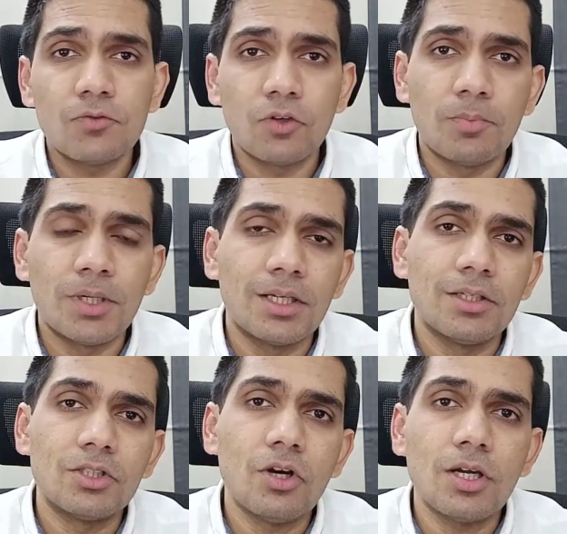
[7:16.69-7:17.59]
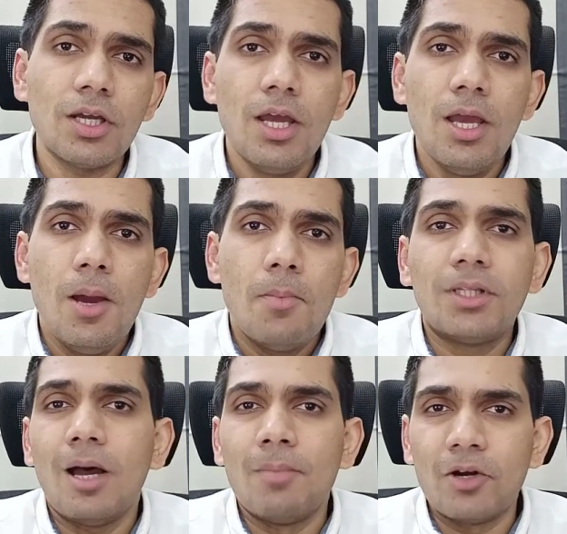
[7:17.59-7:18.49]
for a particular stock, but
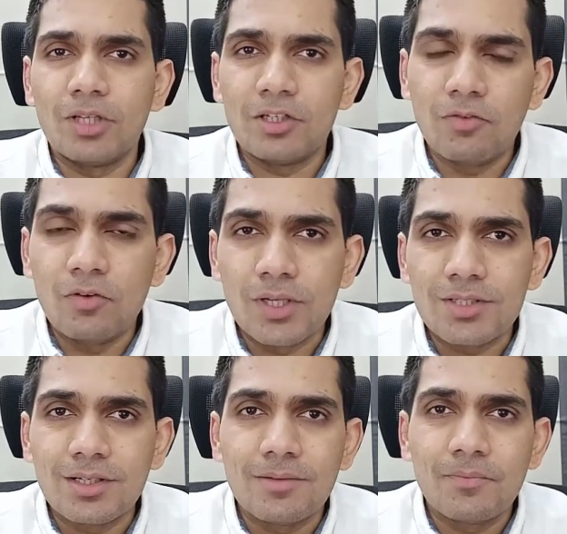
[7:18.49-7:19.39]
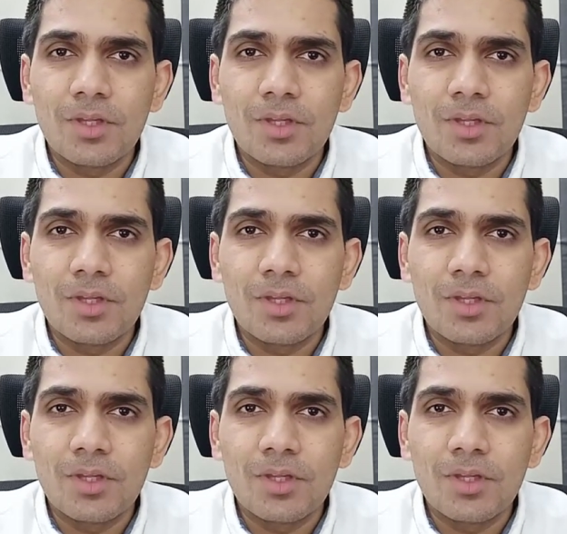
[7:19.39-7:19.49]
the amount that you've invested.